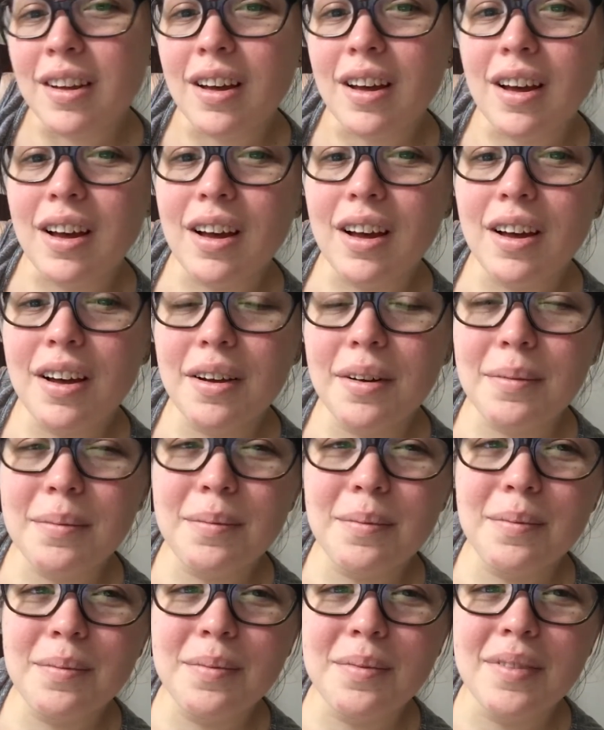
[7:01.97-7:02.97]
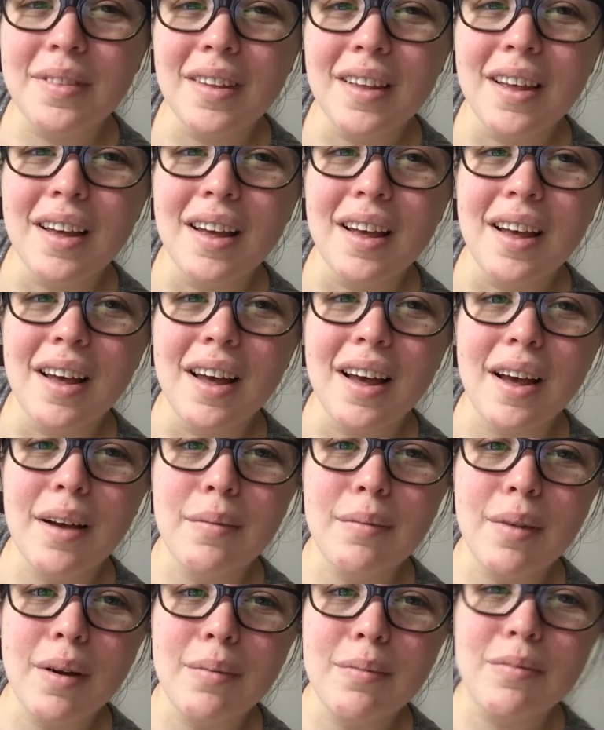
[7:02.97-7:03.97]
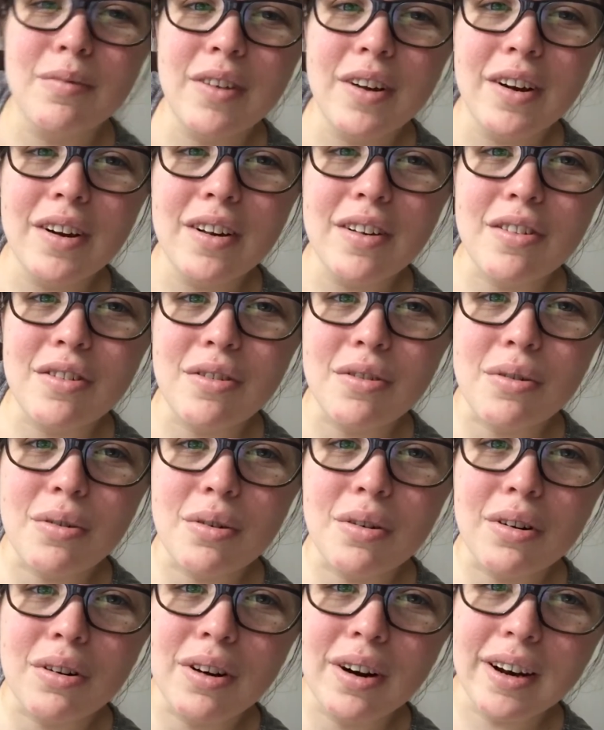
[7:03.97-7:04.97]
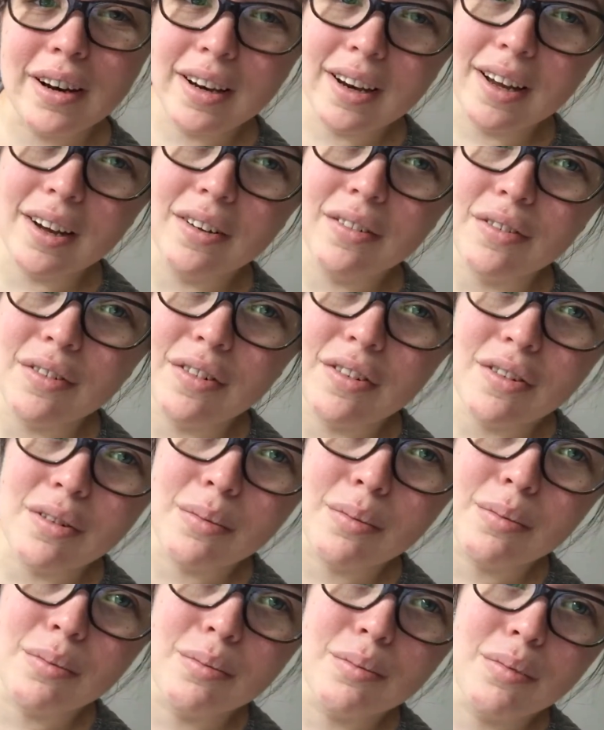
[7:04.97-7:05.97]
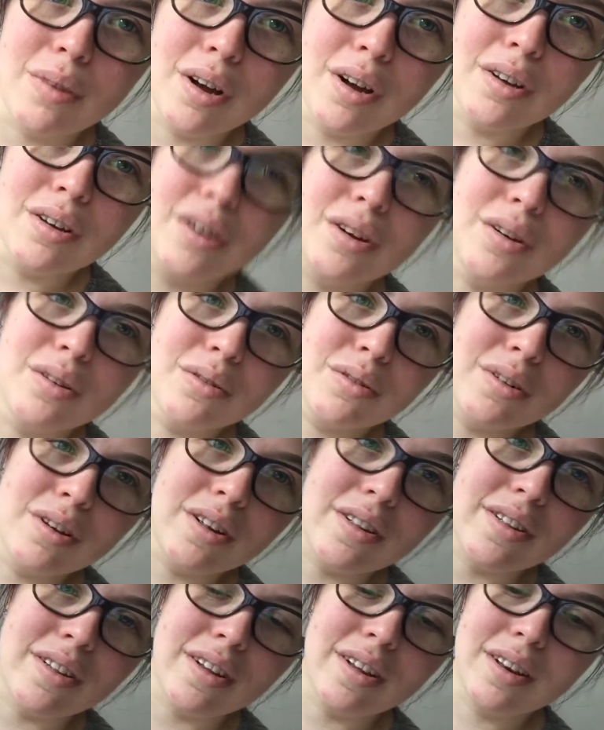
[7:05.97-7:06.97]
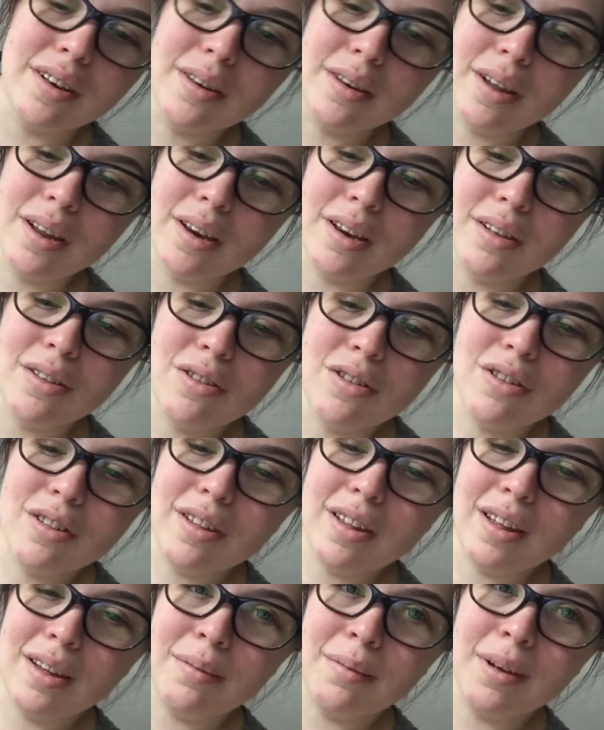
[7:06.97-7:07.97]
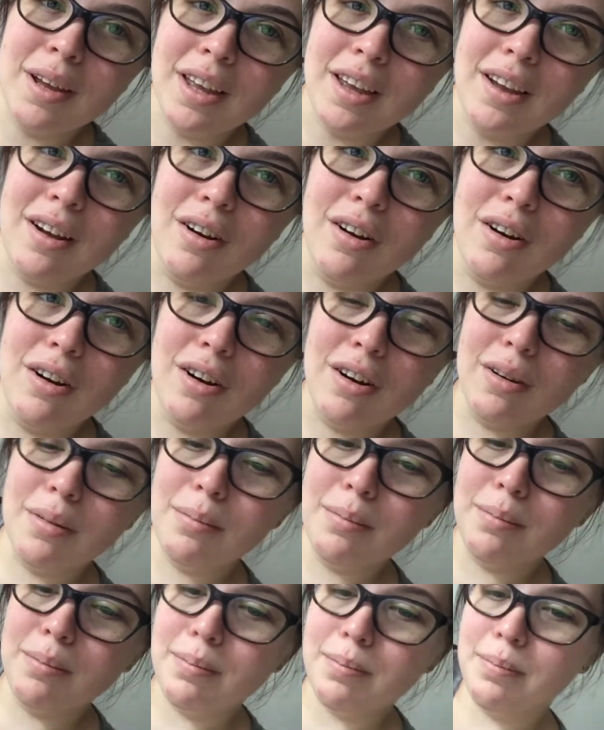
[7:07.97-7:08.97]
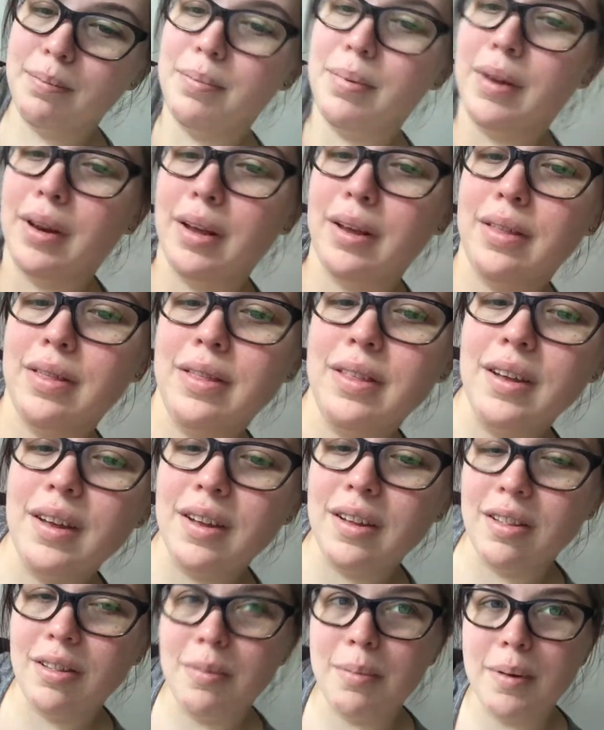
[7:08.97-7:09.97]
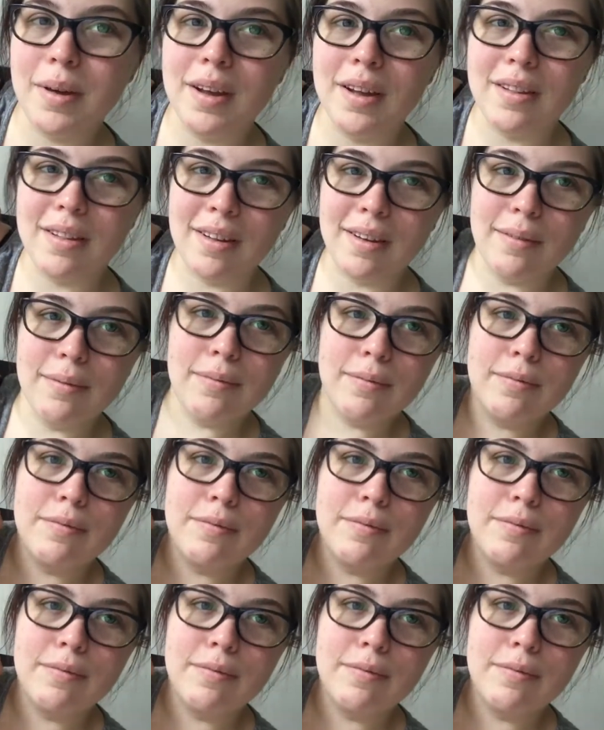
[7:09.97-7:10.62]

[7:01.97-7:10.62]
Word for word: Um, I'm, I'm very sore right now for some unknown reason, and it's just in my arm. But I think it's because I